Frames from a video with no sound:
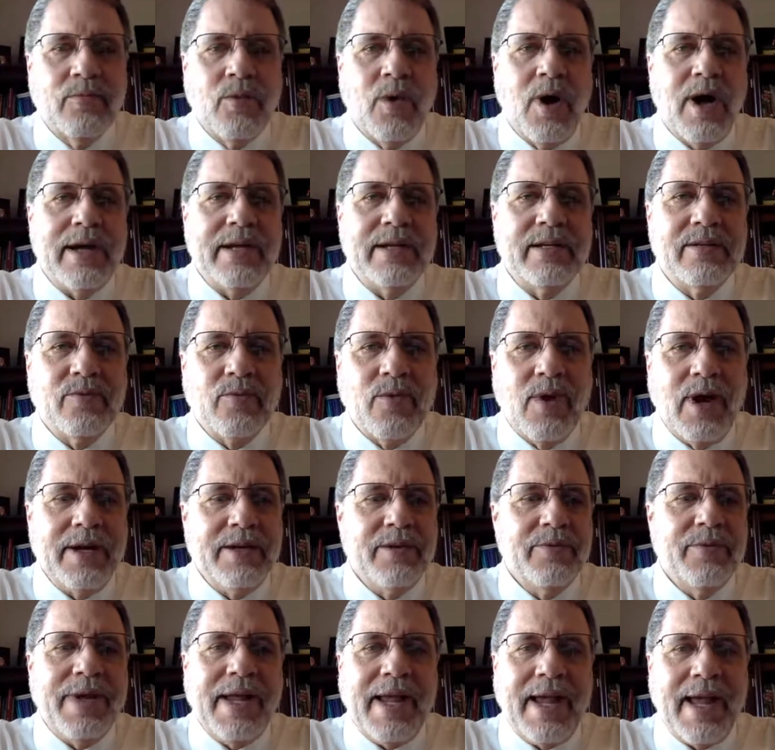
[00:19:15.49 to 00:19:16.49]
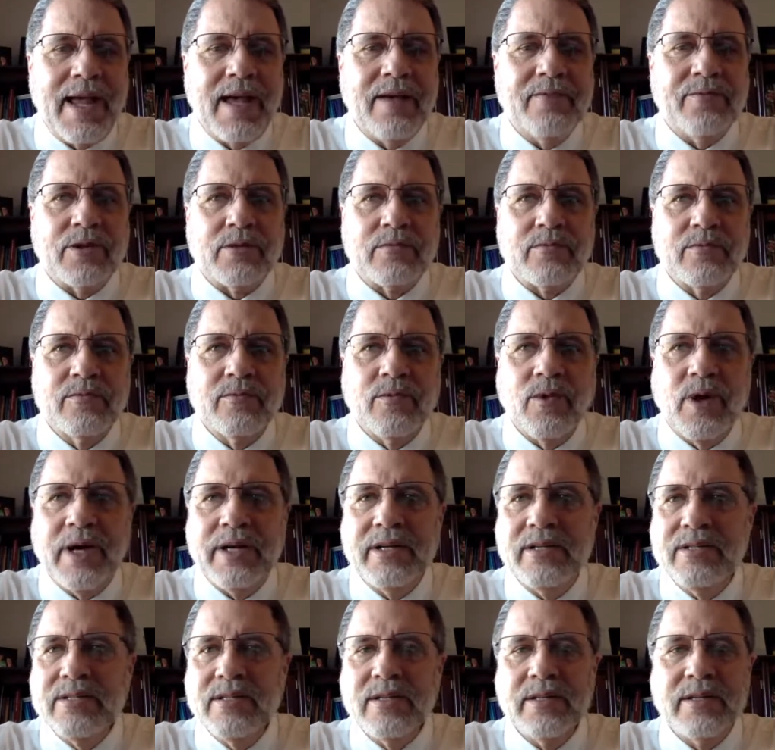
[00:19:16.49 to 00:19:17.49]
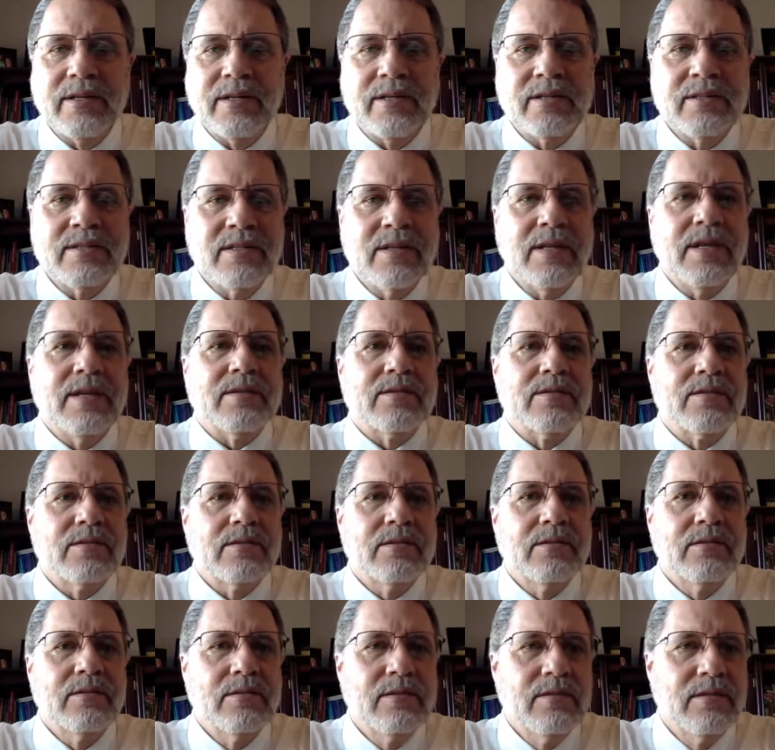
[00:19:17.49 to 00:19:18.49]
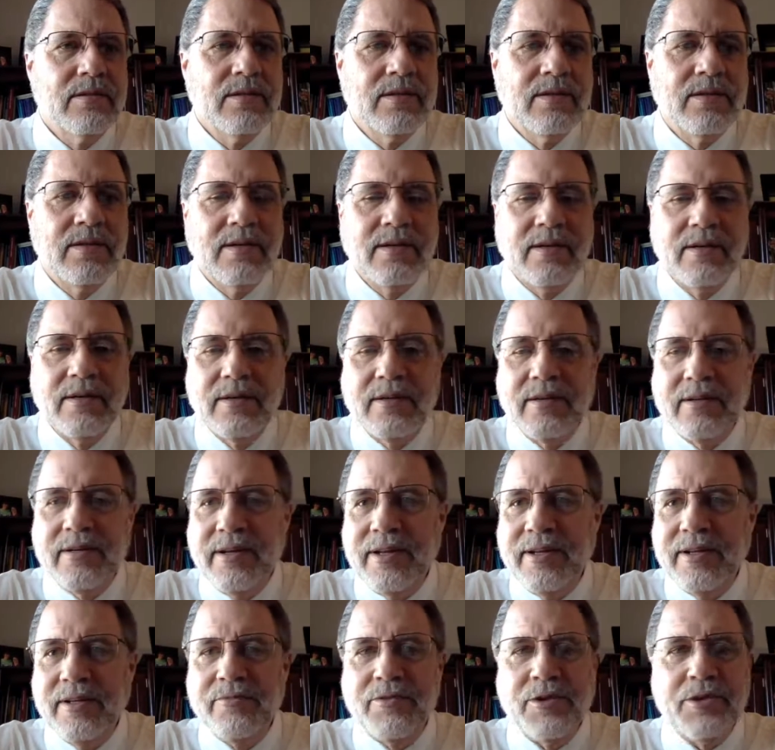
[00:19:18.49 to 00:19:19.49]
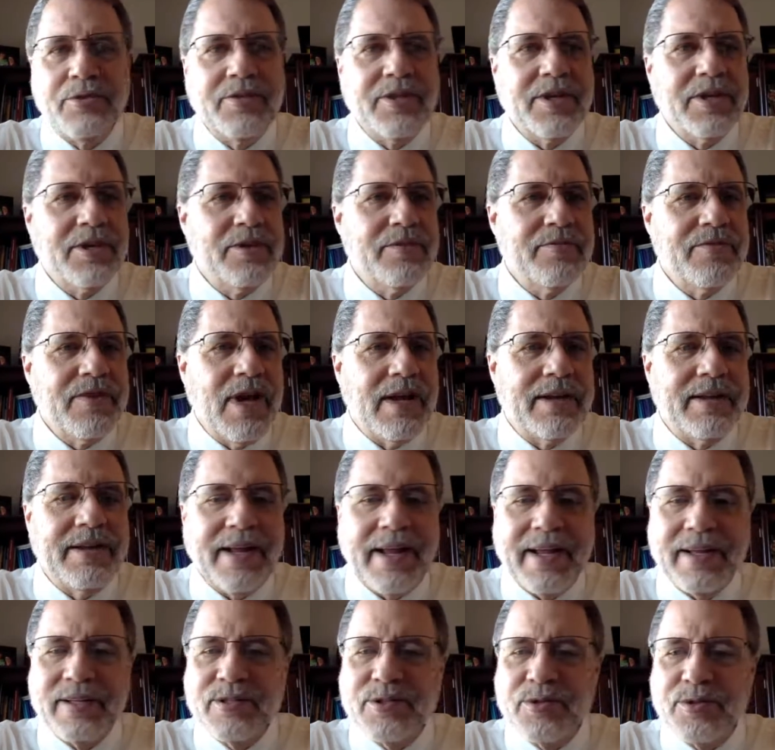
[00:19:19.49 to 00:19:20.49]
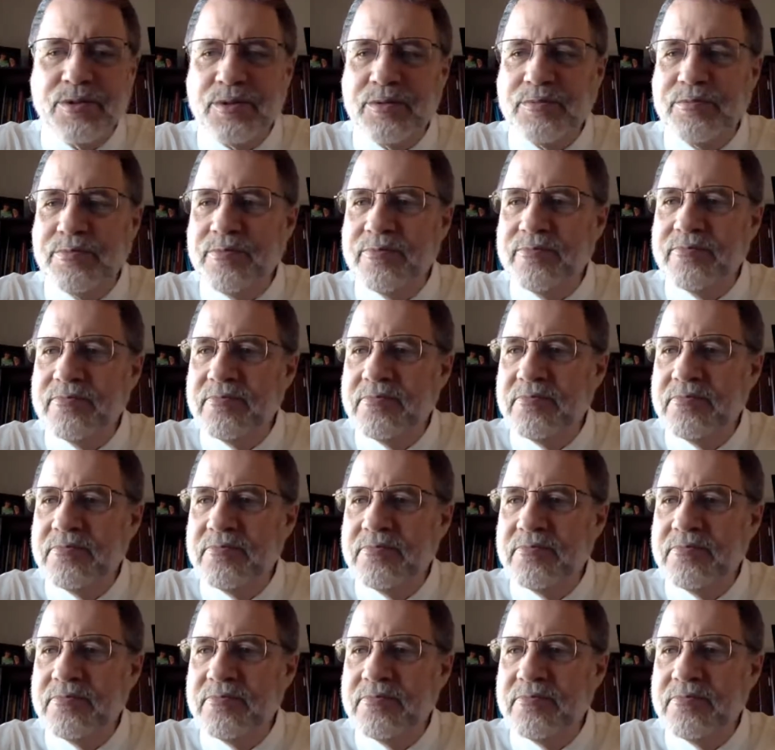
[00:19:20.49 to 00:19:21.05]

Why do we have it? Why does it exist? And if you think you've got an answer,